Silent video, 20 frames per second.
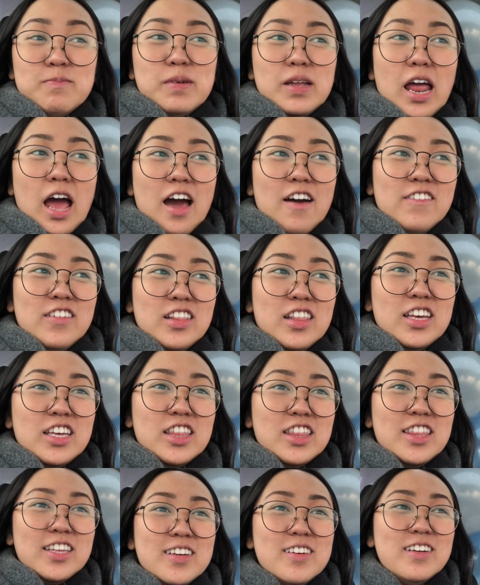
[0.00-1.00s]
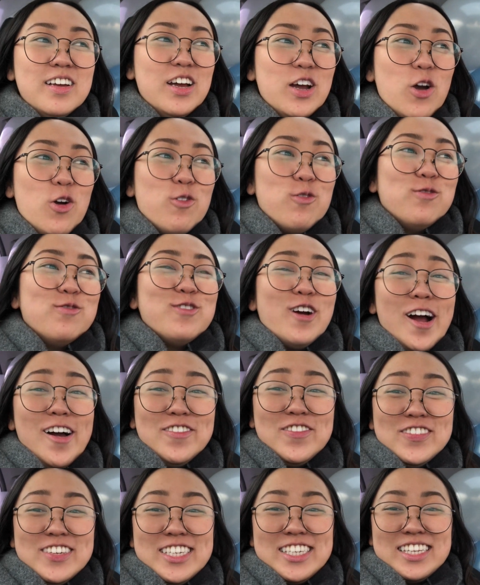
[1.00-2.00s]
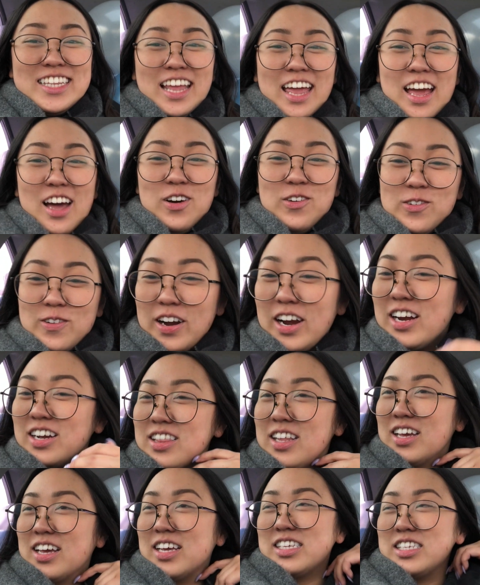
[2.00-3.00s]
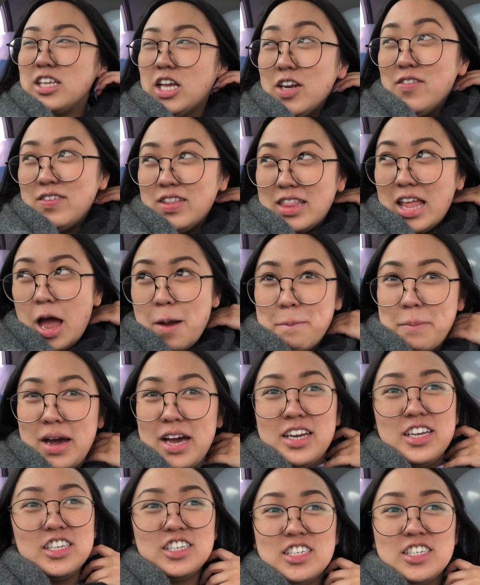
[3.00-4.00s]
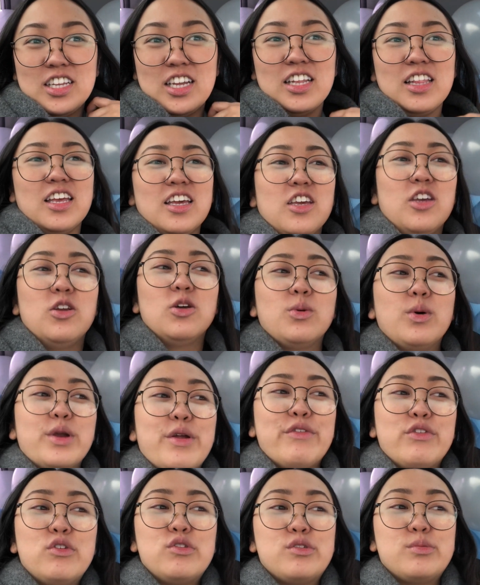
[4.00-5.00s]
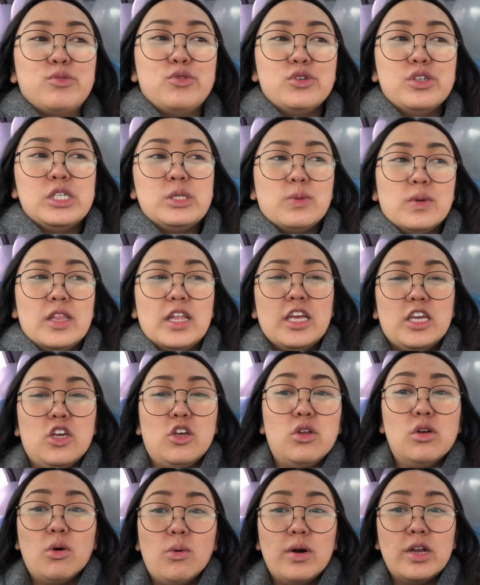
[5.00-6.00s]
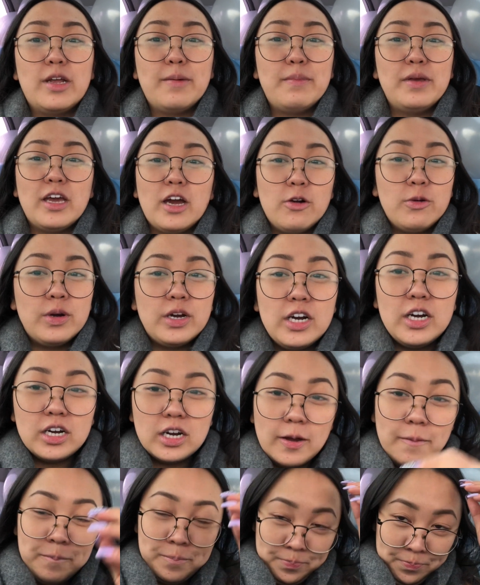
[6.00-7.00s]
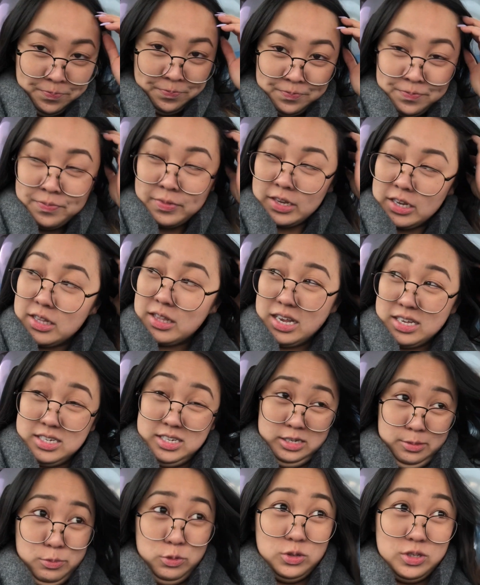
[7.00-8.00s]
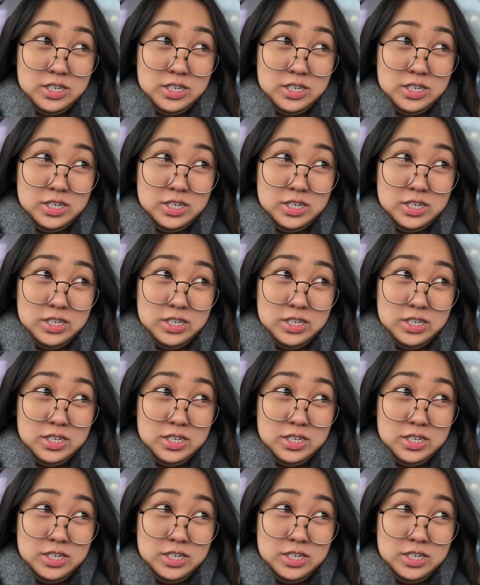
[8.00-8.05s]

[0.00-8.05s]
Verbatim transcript: been having like the roughest day at work. Like it's not even that bad. It's just that like, you know, one of those moods when like you don't want to be at work that's his mood